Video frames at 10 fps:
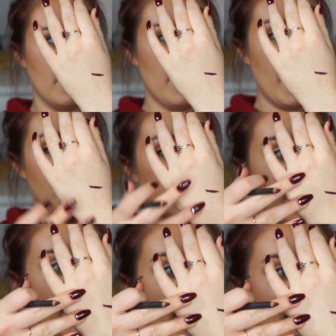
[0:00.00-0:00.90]

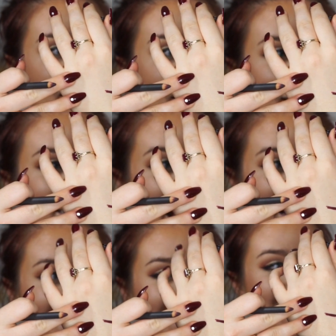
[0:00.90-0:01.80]
is
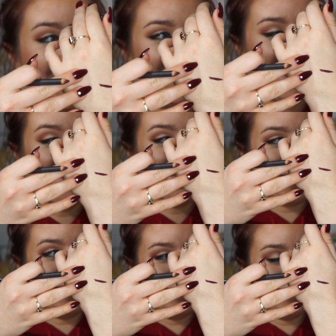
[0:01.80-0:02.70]
exactly the same
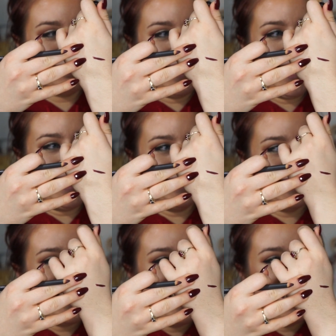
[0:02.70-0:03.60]
color as my
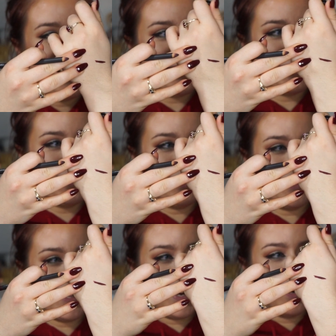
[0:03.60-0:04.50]
nails. I just
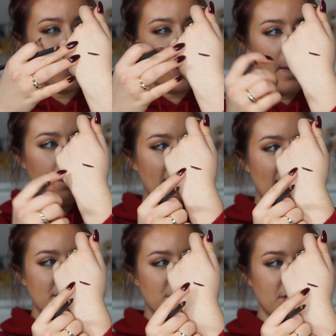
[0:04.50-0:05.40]
noticed that. But
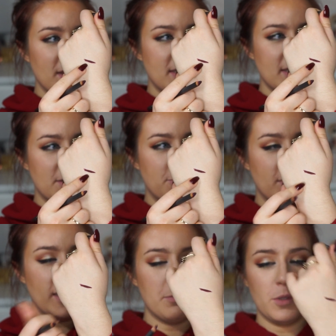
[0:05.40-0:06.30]
yeah, so this is a
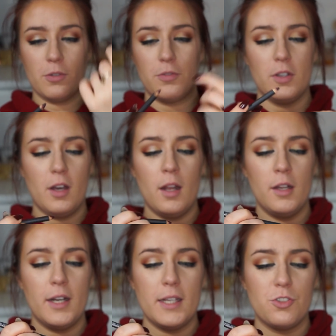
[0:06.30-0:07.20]
really beautiful
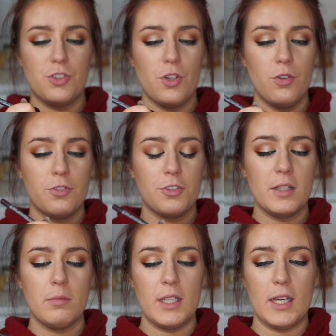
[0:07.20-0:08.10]
color. It's so
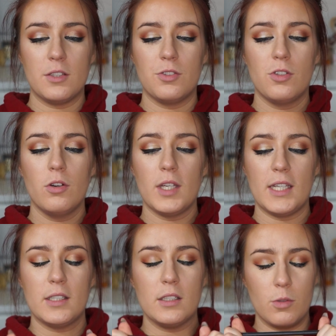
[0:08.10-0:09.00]
creamy, it's so
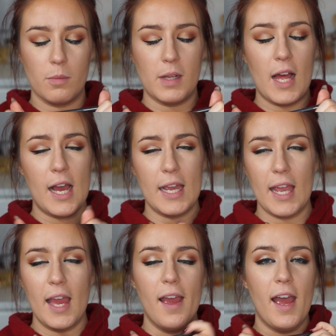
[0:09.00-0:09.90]
easy to
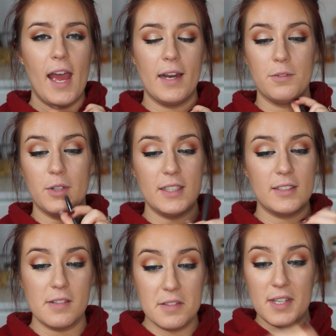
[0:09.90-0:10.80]
apply, and it really
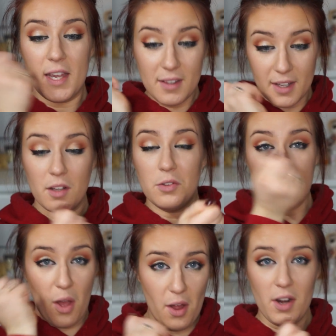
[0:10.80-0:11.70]
doesn't take like a
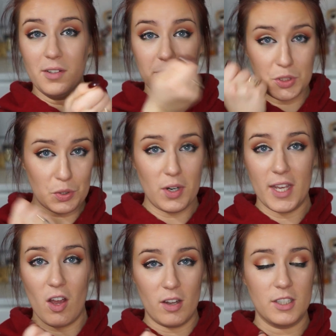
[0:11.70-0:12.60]
lot of
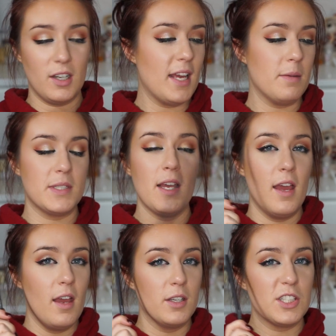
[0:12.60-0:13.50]
drawing on your lips.
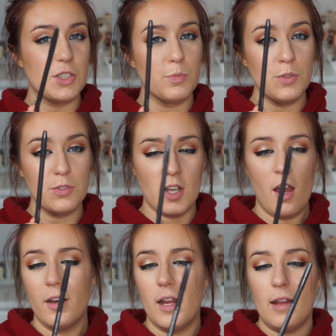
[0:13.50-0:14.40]
Smooths
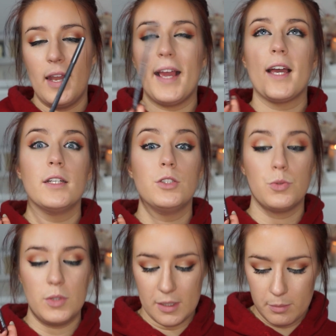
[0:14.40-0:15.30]
on like a
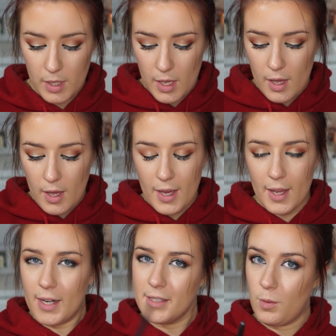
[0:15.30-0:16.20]
dream.
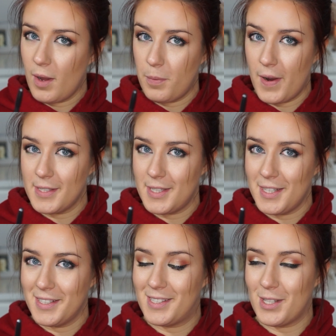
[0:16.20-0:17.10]
It is quite
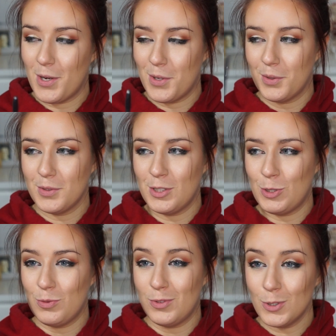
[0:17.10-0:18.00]
pricey, so
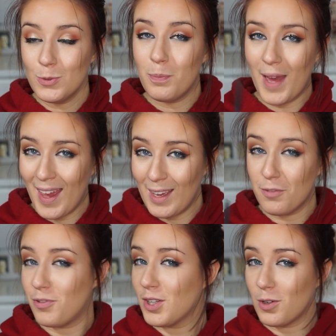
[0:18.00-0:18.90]
you do
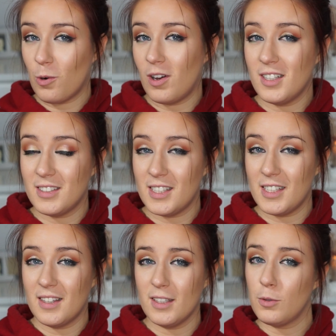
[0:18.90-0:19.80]
pay for the
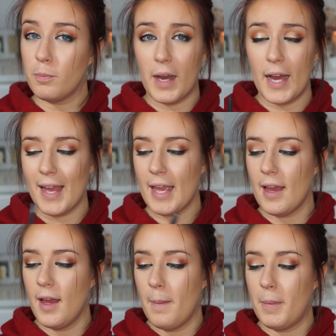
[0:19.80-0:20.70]
quality that you buy,
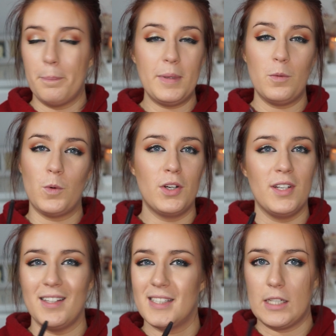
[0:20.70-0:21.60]
but be
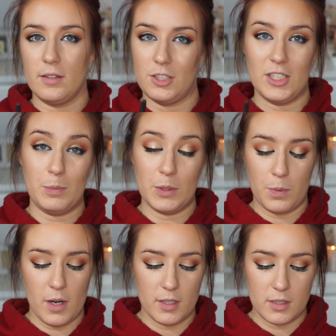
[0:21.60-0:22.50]
warned, it's not the cheapest
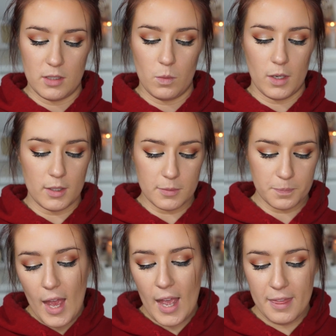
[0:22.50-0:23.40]
product in the world.
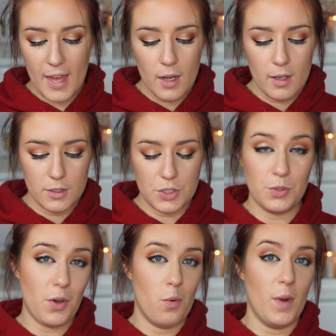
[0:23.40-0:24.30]
I then,
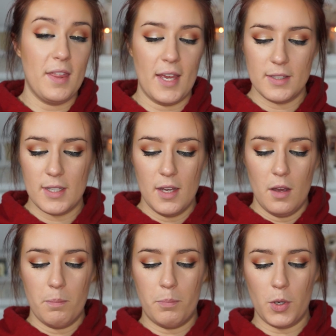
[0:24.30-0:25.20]
to go with it,
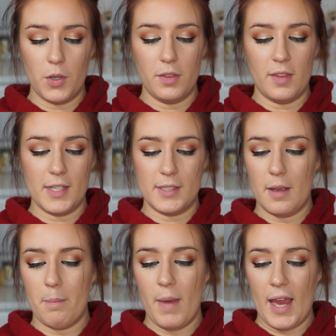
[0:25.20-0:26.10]
bought
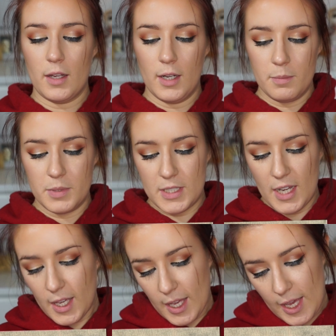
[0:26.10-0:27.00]
this M.A.C
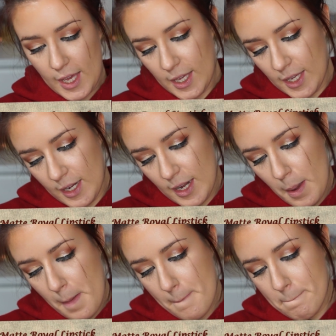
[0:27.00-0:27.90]
lipstick
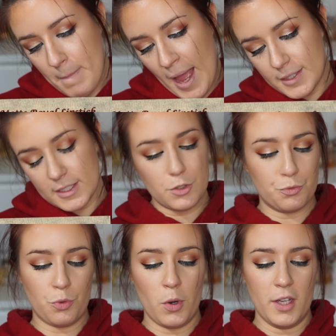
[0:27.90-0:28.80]
in Matte
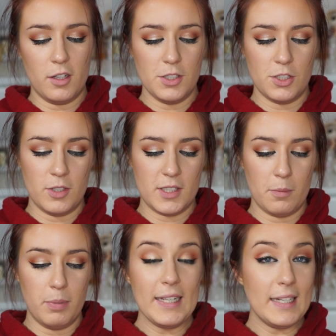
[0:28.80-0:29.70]
Royal, so it's
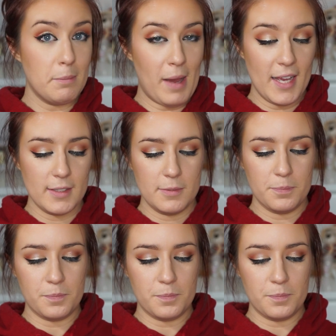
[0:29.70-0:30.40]
completely matte,